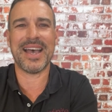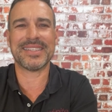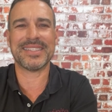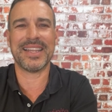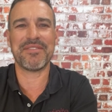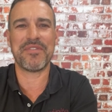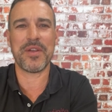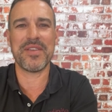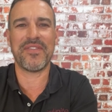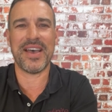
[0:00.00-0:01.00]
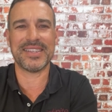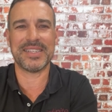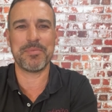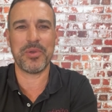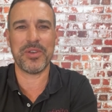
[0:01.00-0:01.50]
are selling very
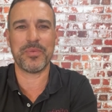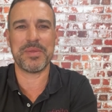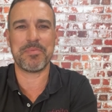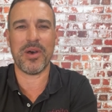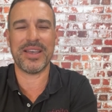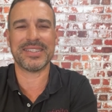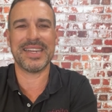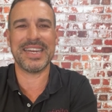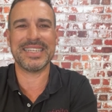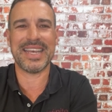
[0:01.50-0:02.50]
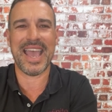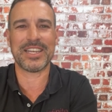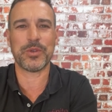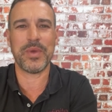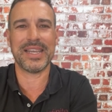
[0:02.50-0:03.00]
fast in Perth, with buyers needing to
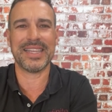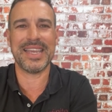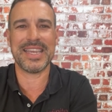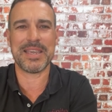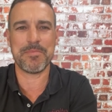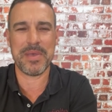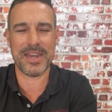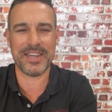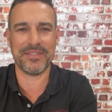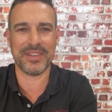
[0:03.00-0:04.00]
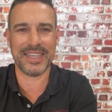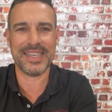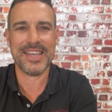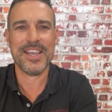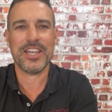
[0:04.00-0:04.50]
act quickly and
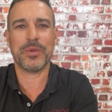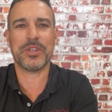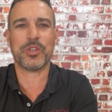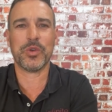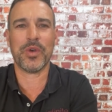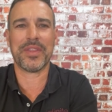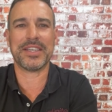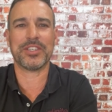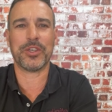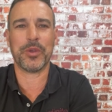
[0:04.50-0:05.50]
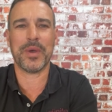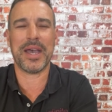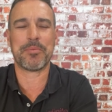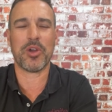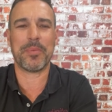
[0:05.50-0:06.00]
competitively to ensure they
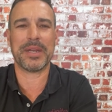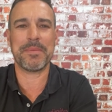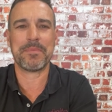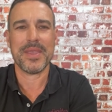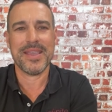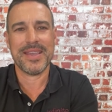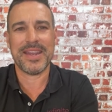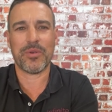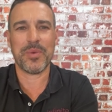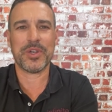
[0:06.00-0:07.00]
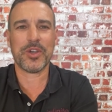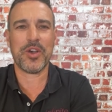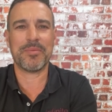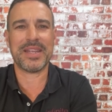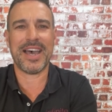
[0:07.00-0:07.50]
secure a property. Now,
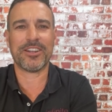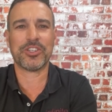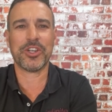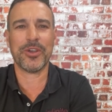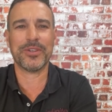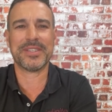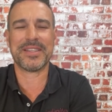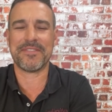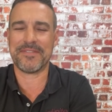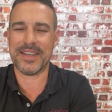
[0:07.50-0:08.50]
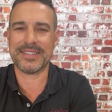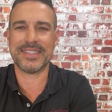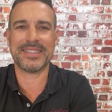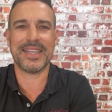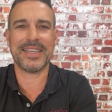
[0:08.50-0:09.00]
reiwa.com data shows the
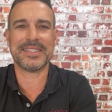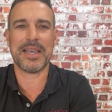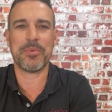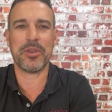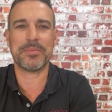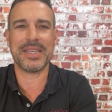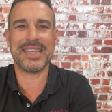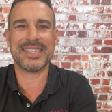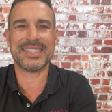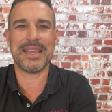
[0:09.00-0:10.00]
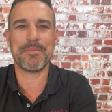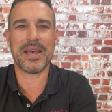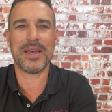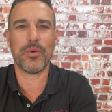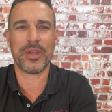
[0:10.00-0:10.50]
fastest selling suburbs in
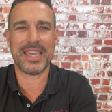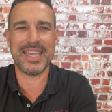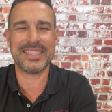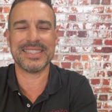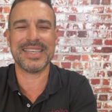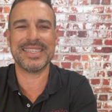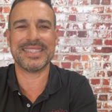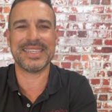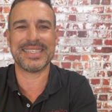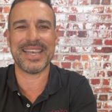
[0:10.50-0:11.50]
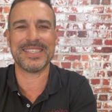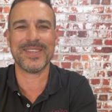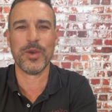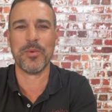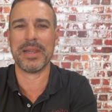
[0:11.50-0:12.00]
December were Kingsley, 6 days,
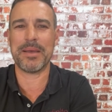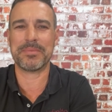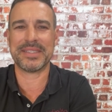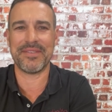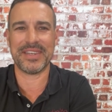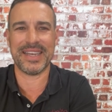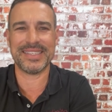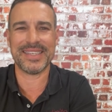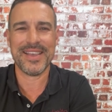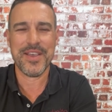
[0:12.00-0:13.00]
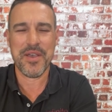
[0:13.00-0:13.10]
Coolbellup, 7 days,